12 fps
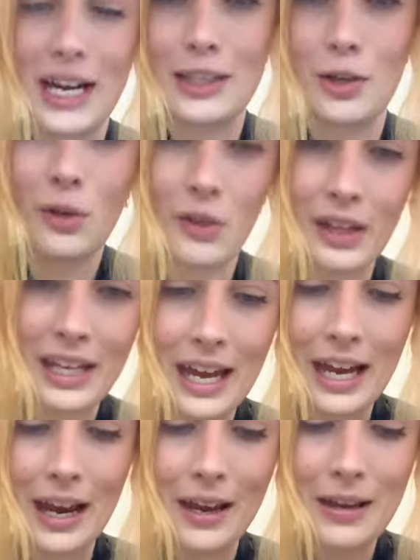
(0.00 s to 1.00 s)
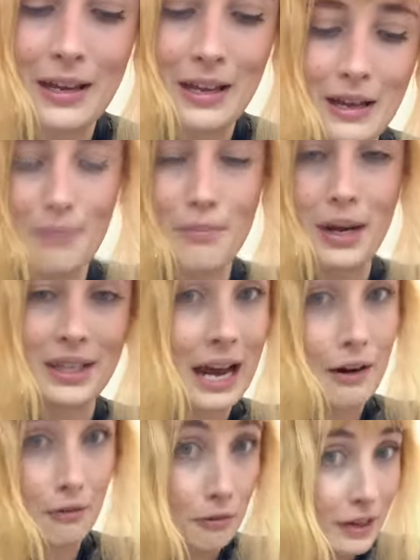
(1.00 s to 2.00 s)
and I totally get it. But
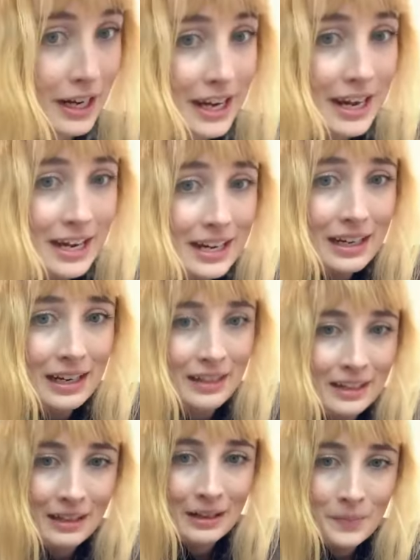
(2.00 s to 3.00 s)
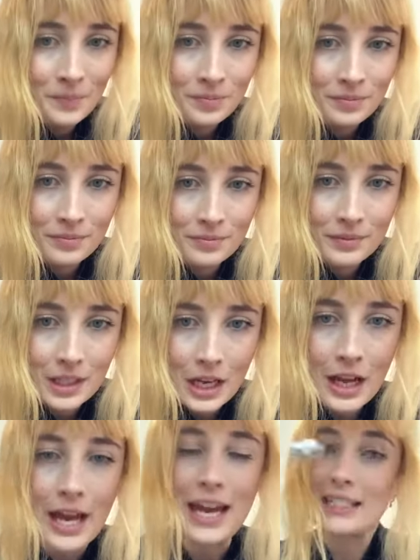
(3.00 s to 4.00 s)
that ring,
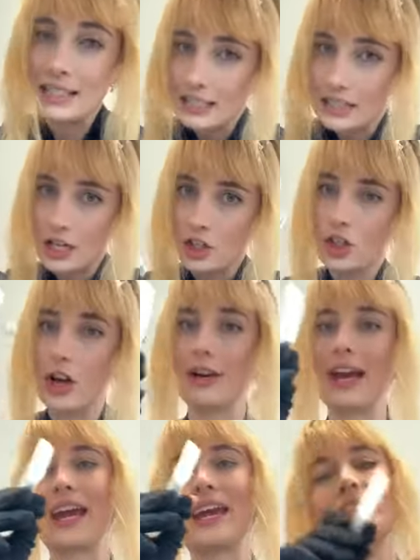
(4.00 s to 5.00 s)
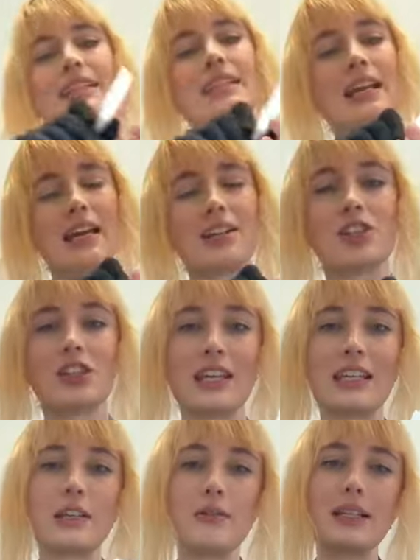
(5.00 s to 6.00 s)
18 inch. Okay, 18 inch.
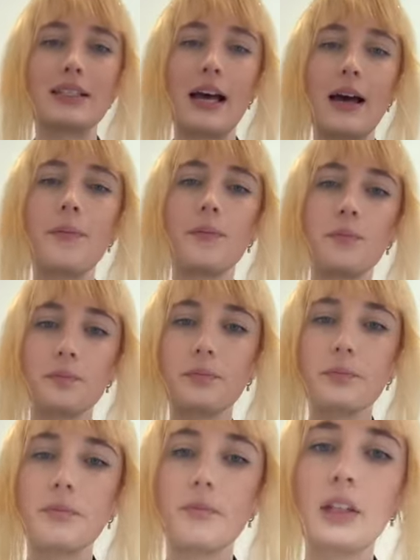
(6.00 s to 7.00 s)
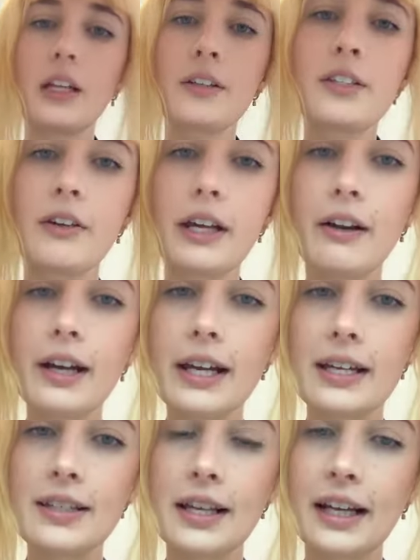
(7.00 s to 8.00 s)
Thank you, Isa. So here it
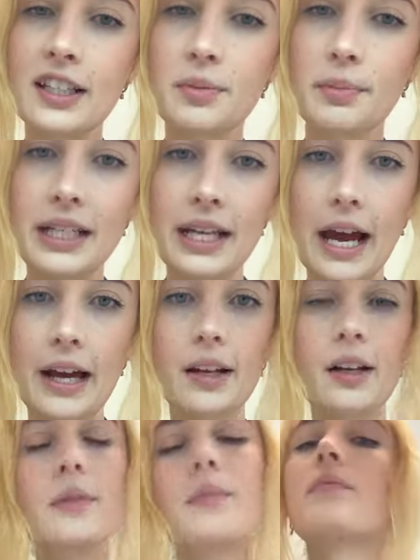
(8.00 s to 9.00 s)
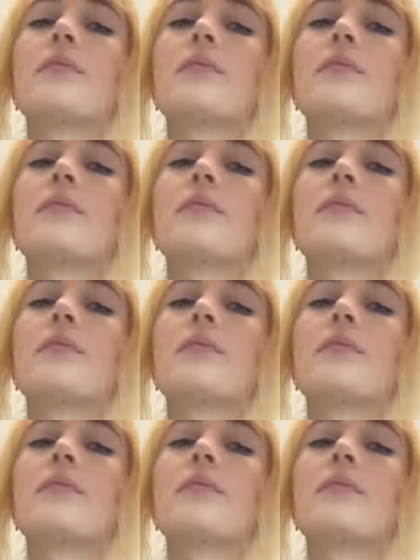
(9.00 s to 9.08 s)
is against my neck